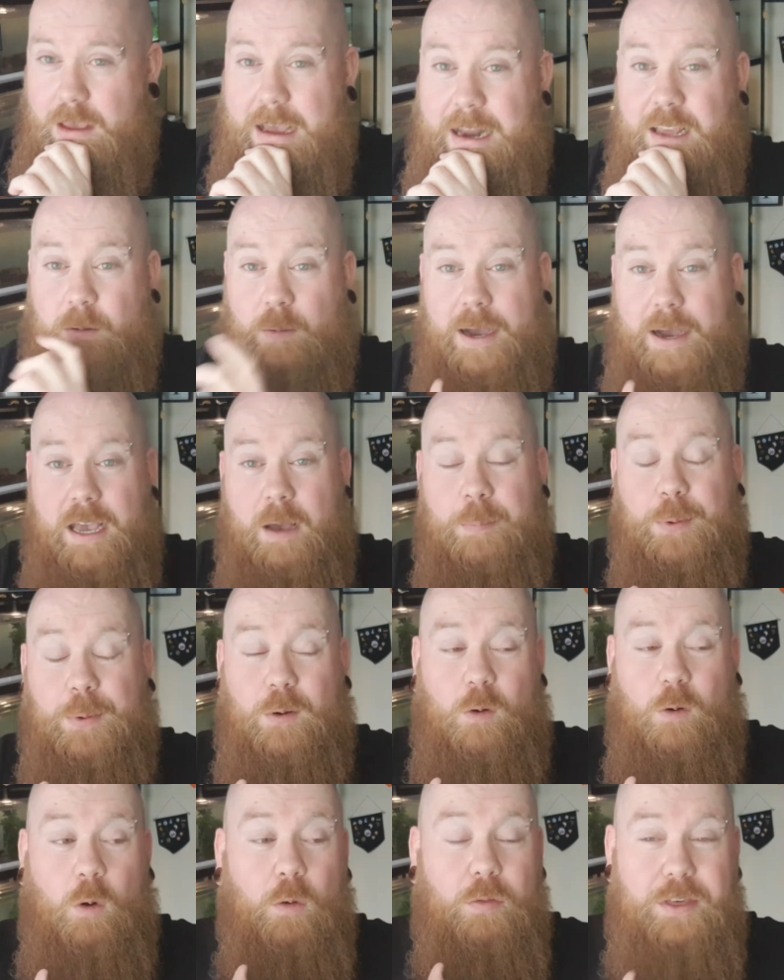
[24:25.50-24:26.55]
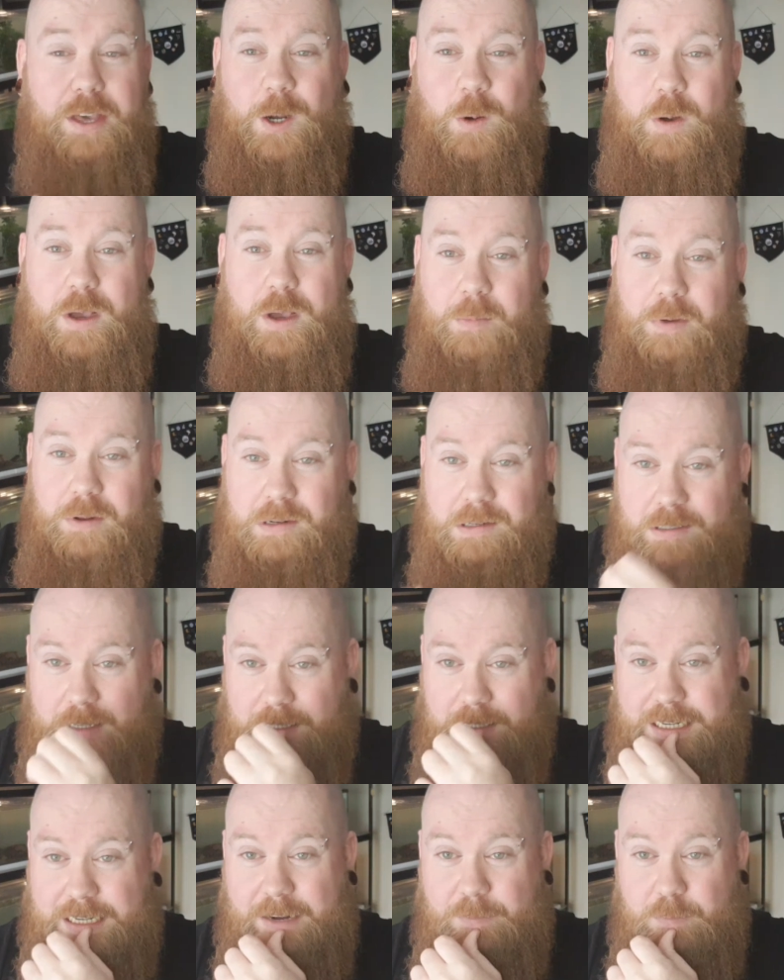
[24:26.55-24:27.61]
Anyway, I bought all the equipment. I
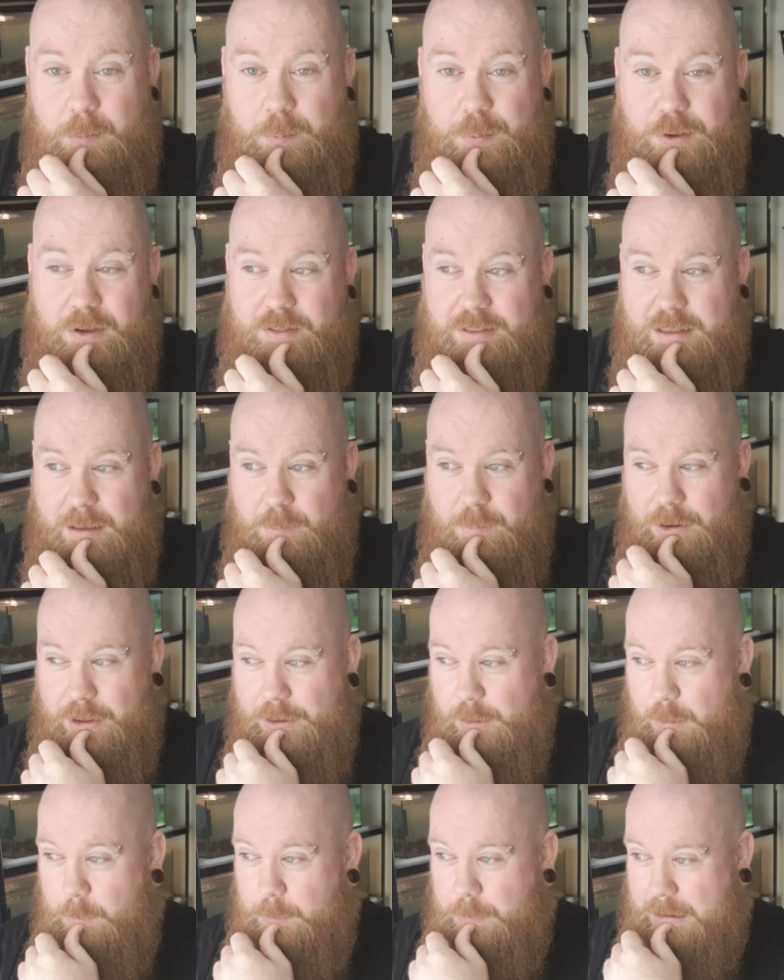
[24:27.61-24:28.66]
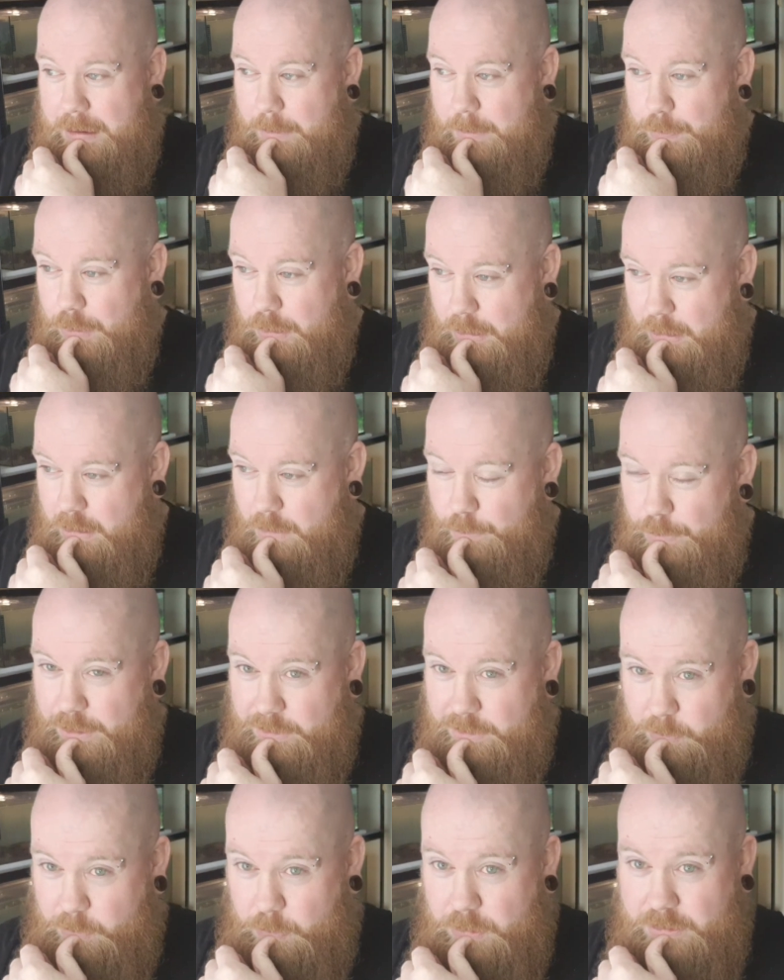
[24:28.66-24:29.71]
saved my birthday money up and I put a lot of money
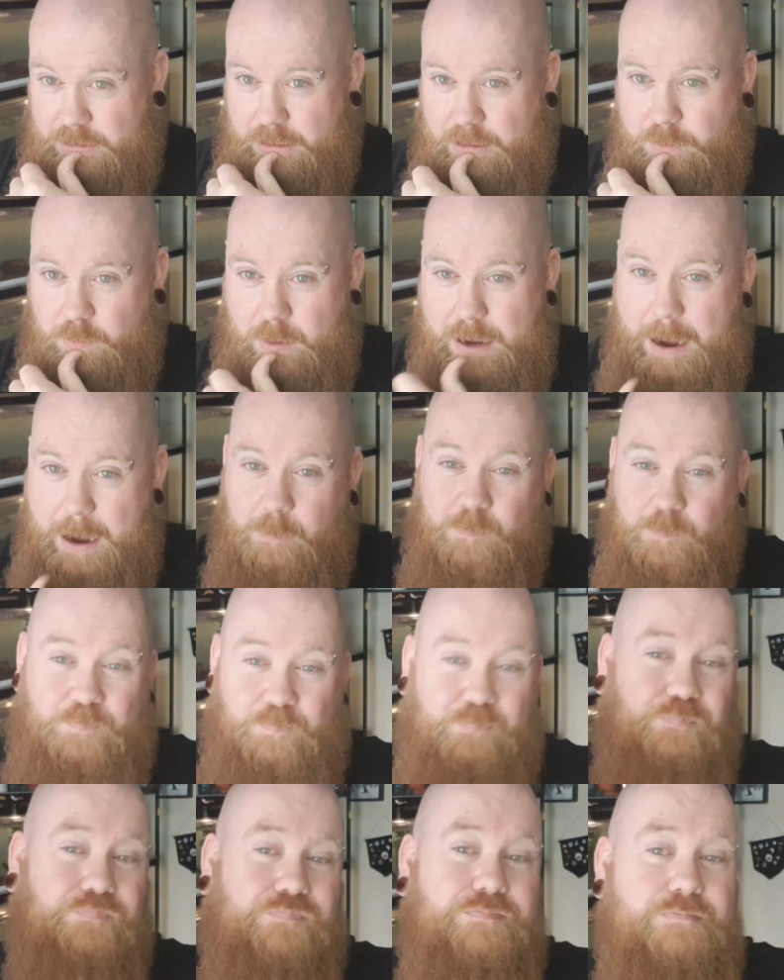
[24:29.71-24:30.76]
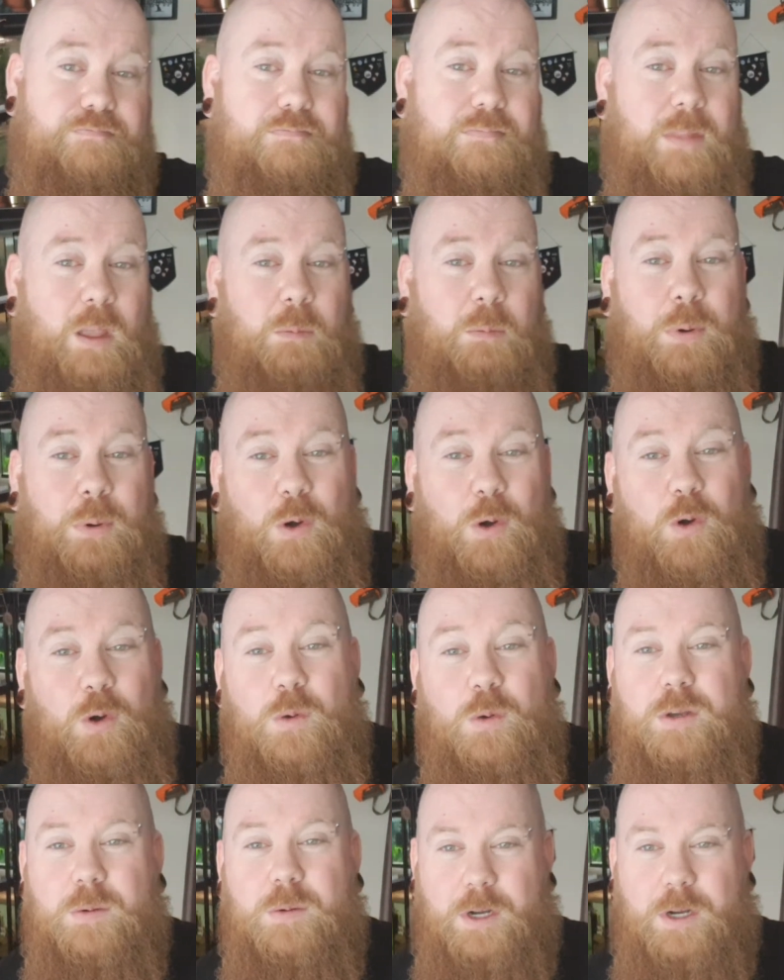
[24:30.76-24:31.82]
towards it as well. Bought all
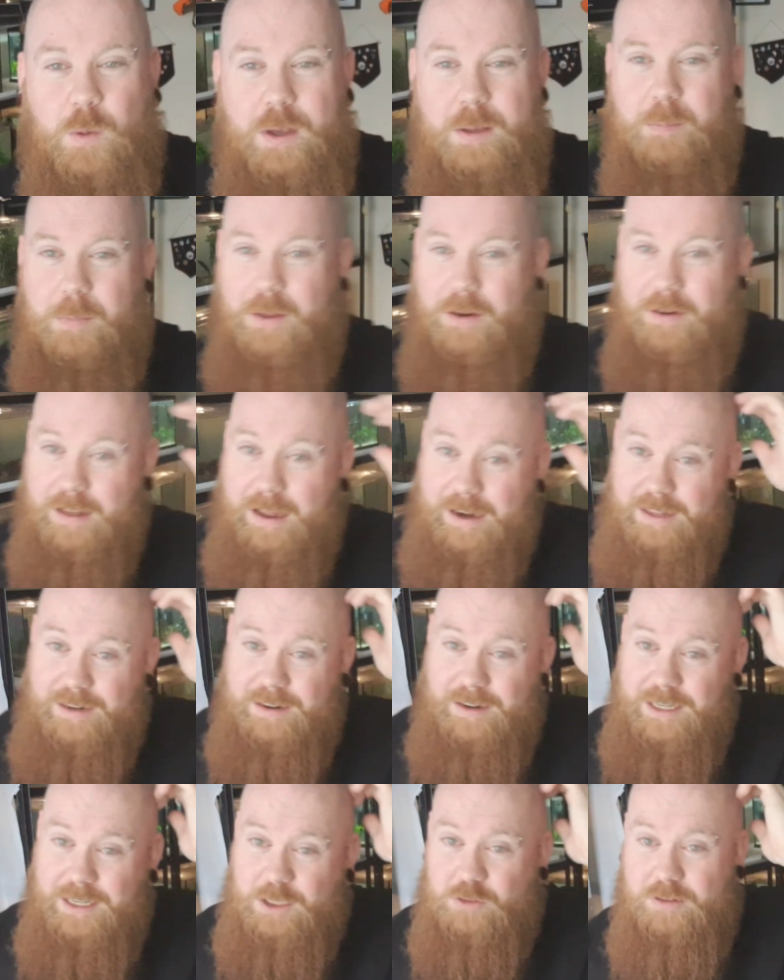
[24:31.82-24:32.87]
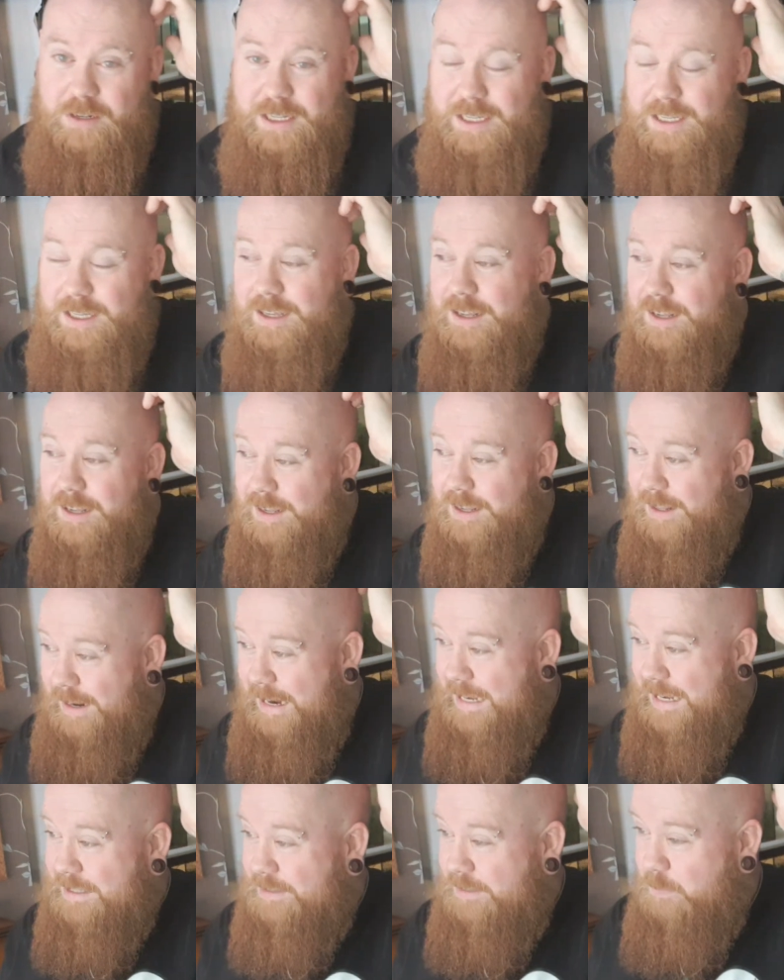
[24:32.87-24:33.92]
new equipment and it literally
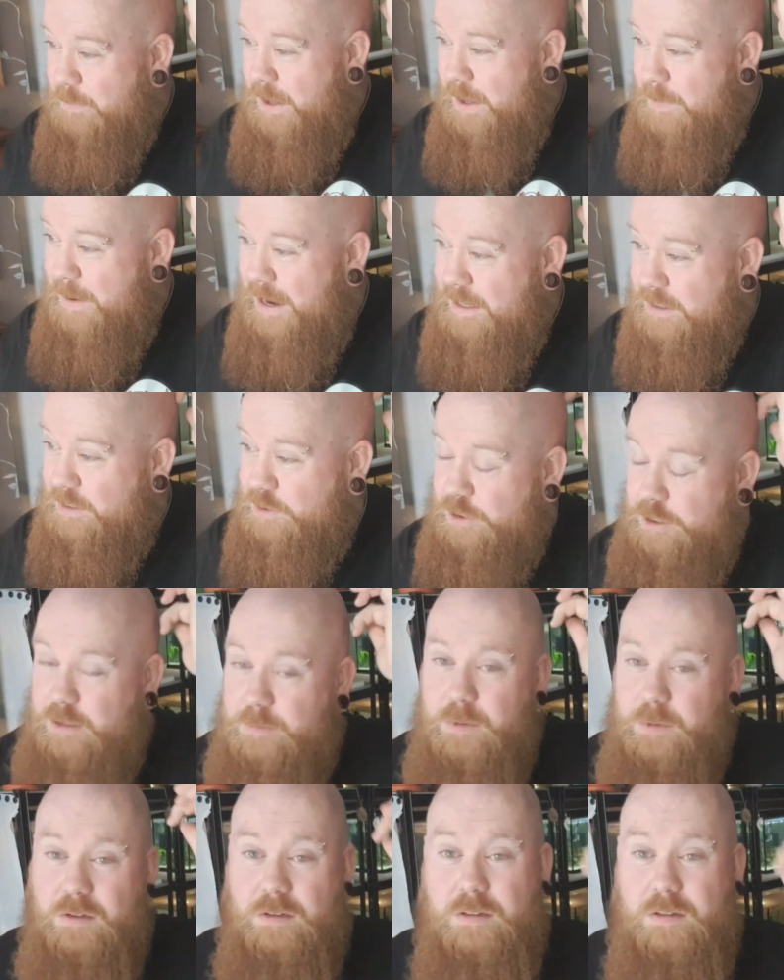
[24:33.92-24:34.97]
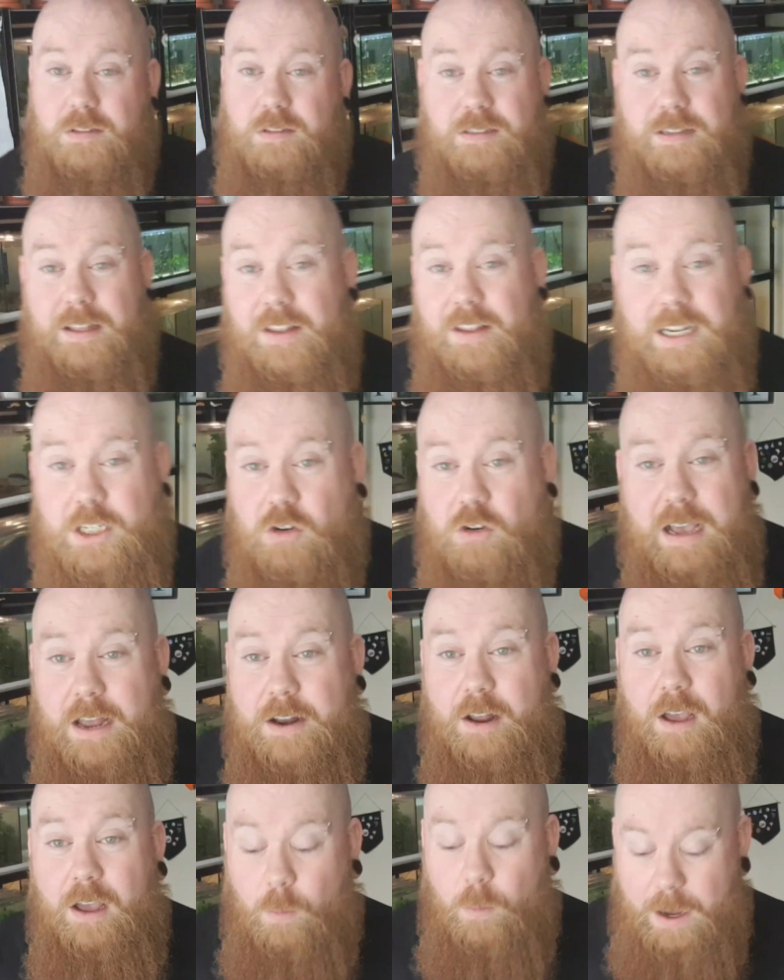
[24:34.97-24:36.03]
lasted me about 2 months. And then literally out of
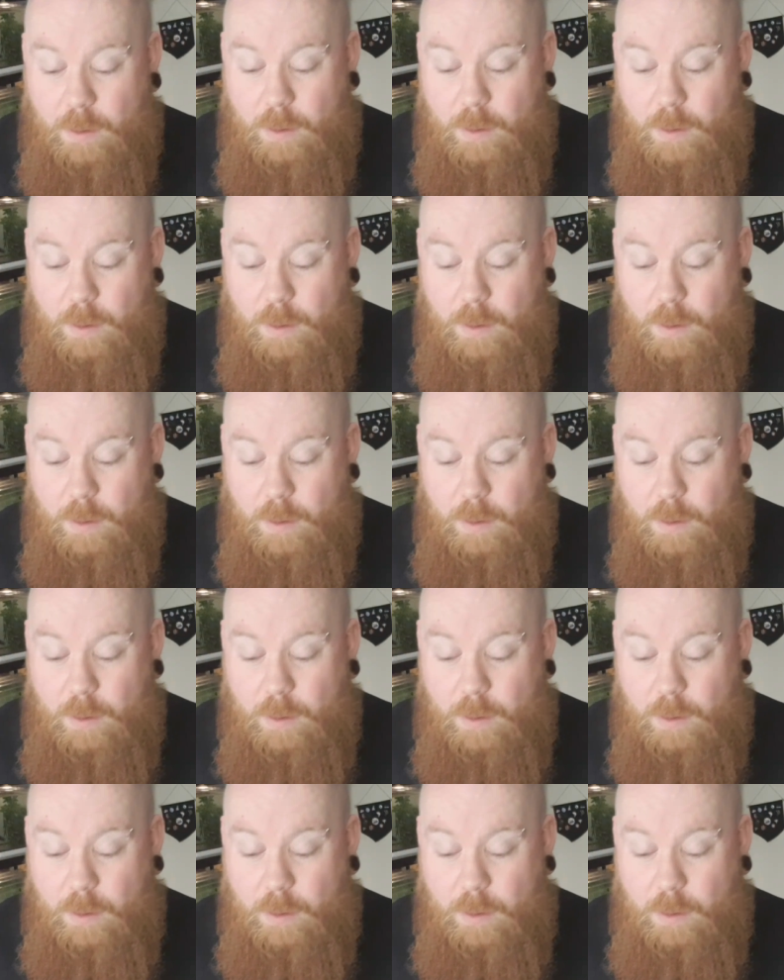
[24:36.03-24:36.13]
nowhere